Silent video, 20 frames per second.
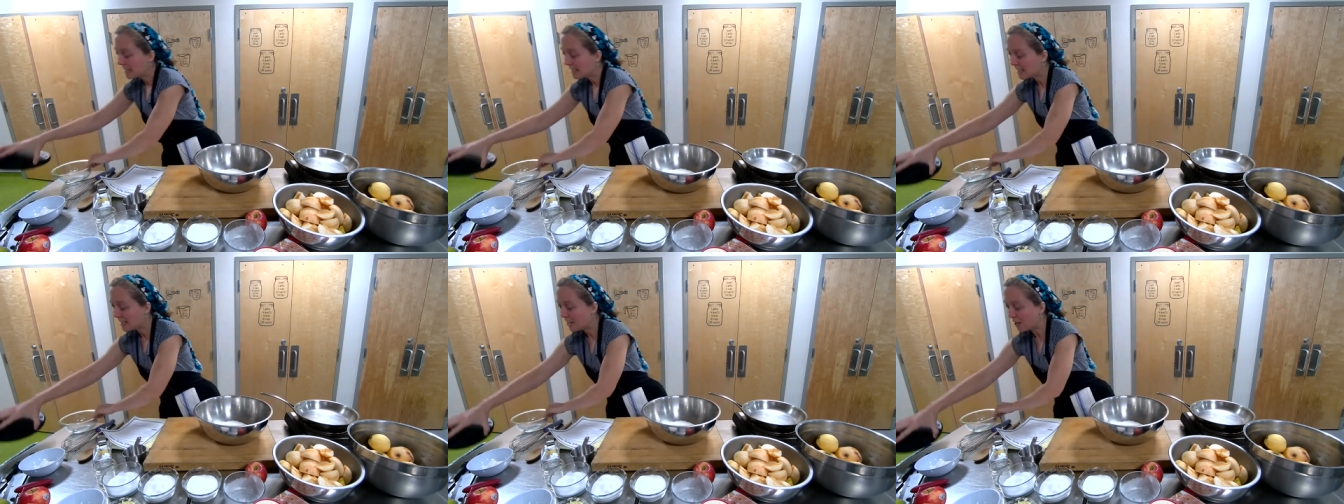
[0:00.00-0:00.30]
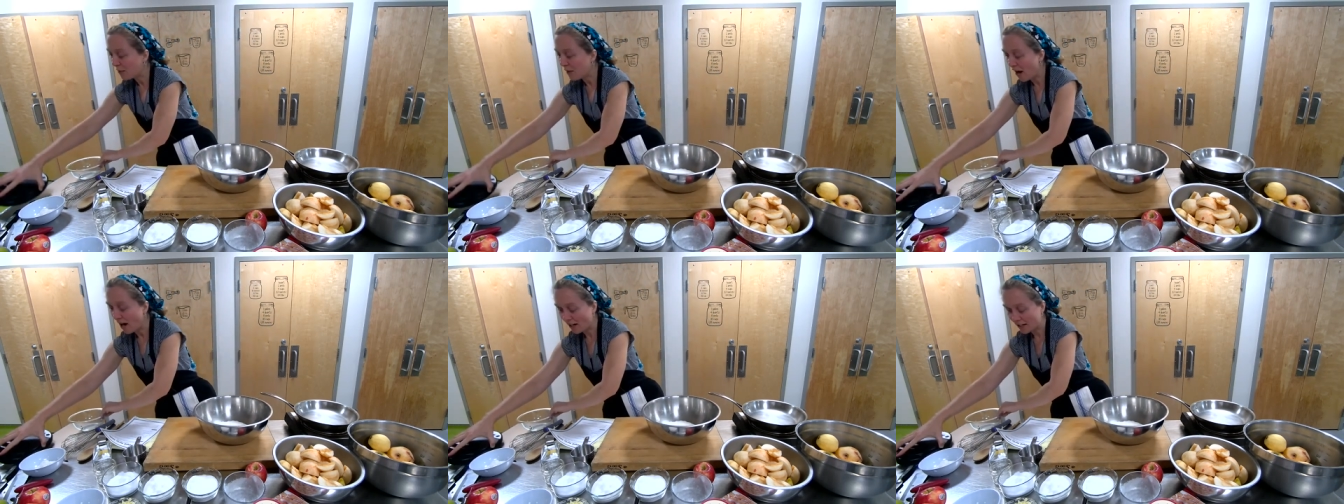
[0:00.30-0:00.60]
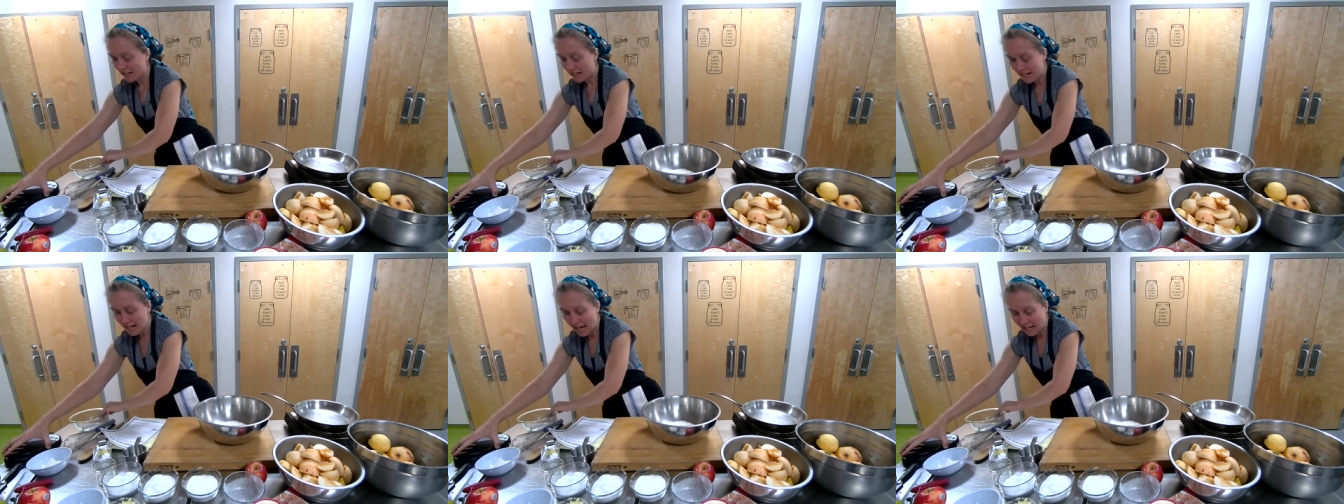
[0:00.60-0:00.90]
So our
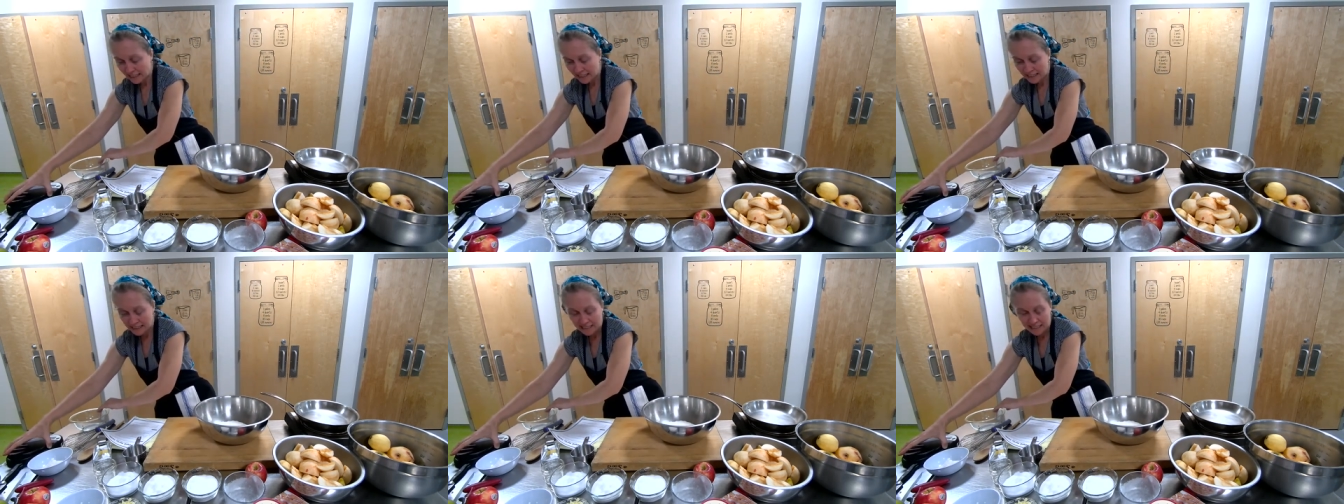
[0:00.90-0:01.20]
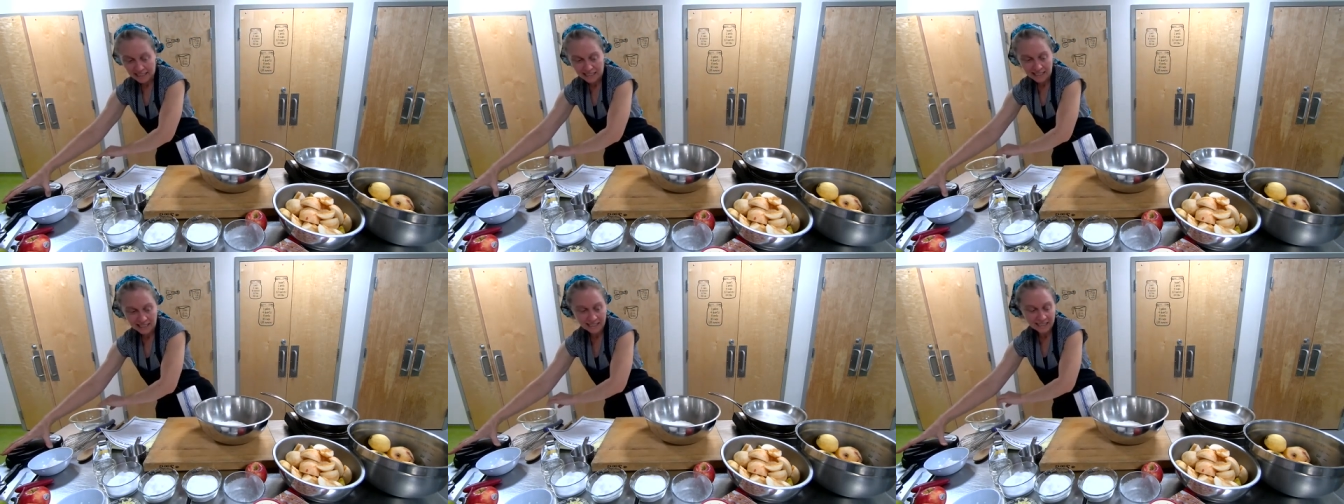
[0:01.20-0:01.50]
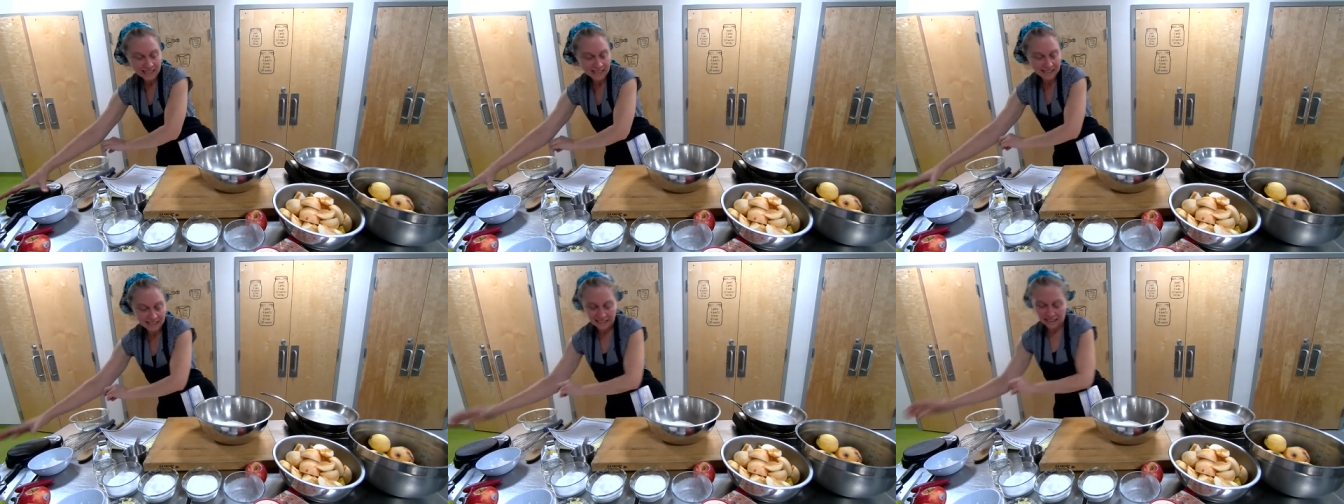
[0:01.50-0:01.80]
next
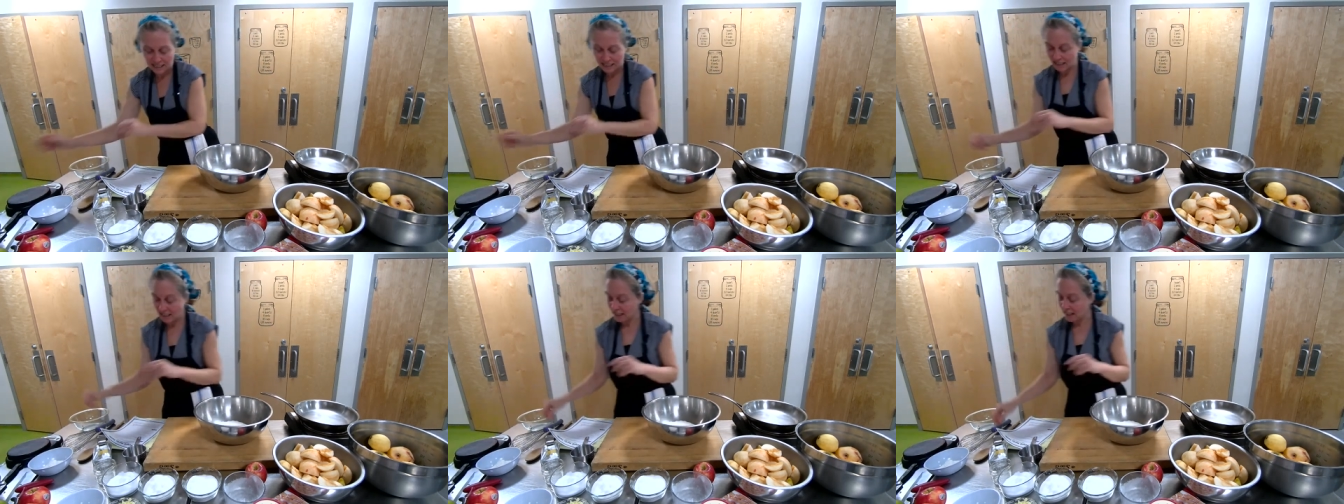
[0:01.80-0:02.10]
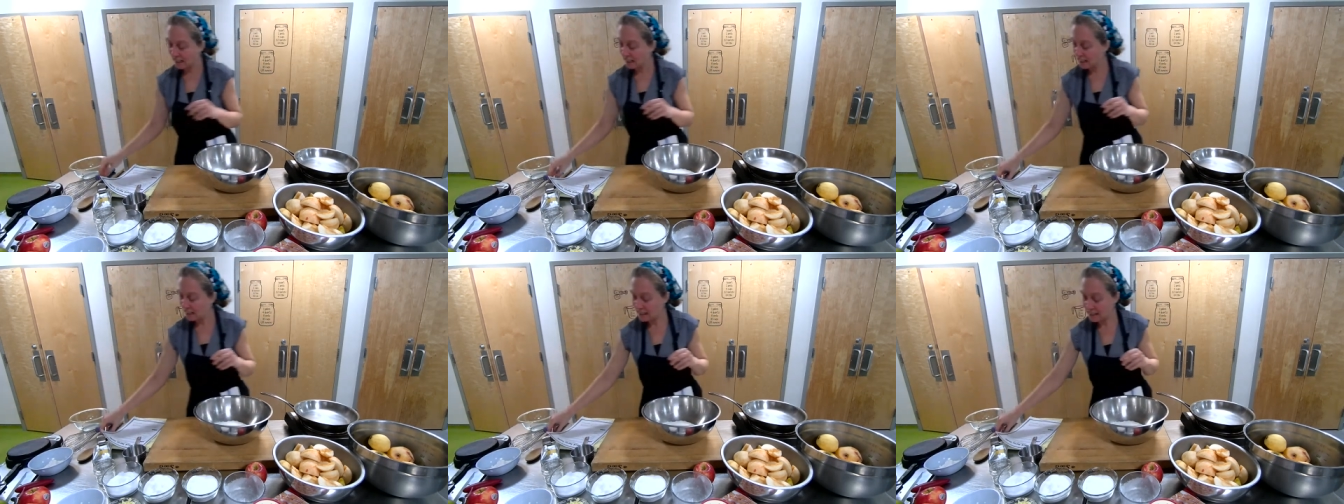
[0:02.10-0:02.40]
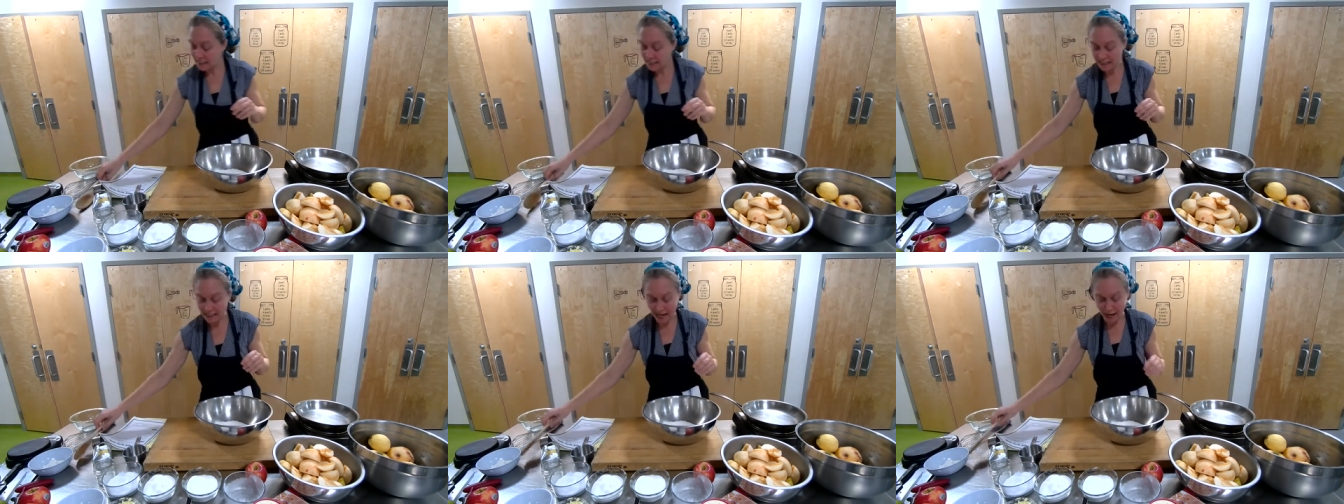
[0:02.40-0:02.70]

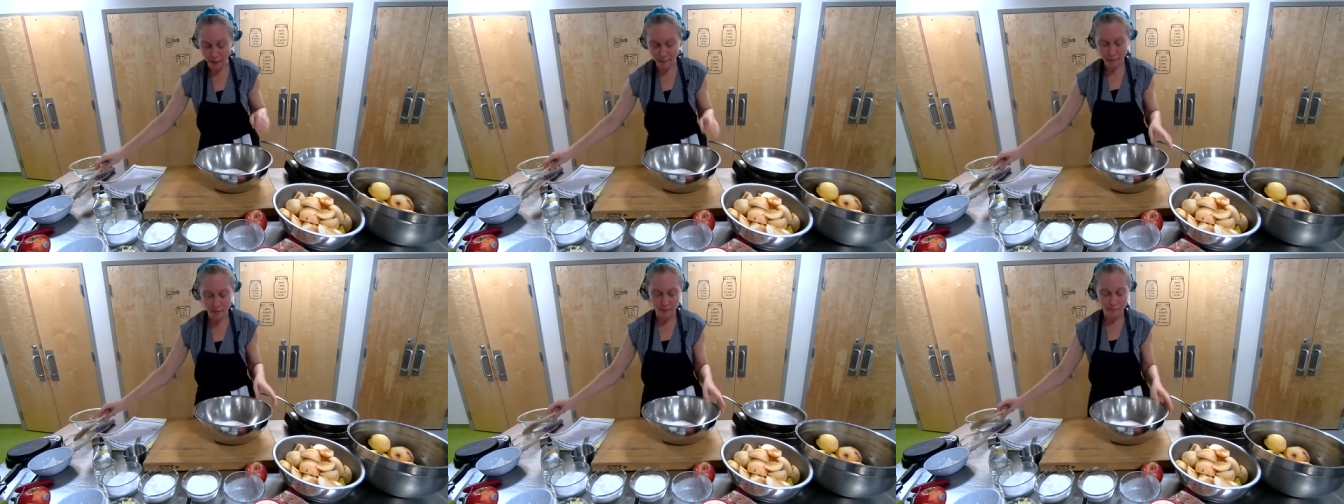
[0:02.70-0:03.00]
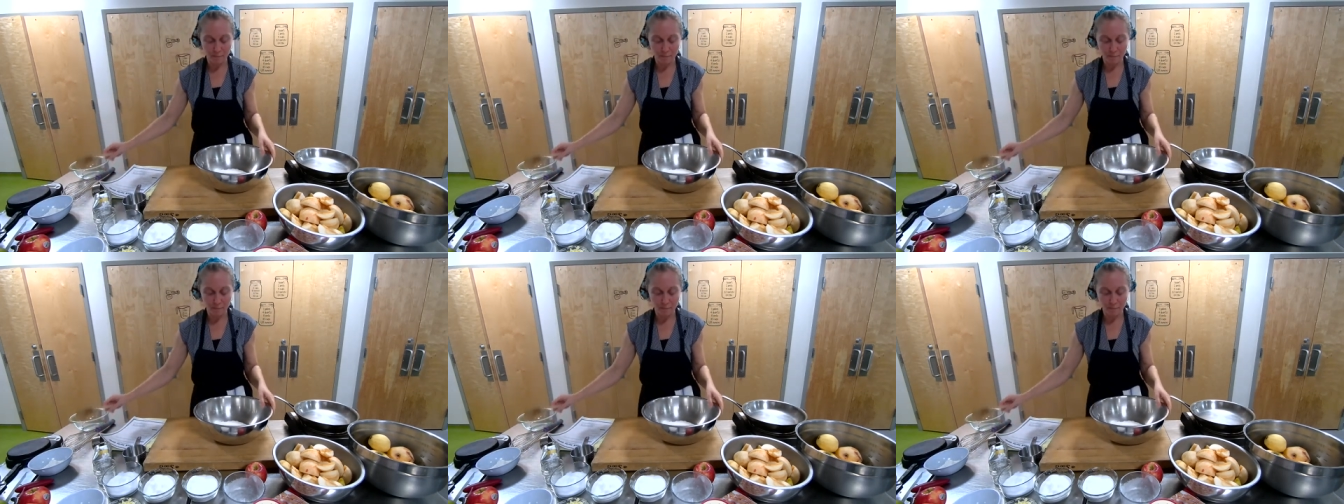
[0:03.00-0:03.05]
step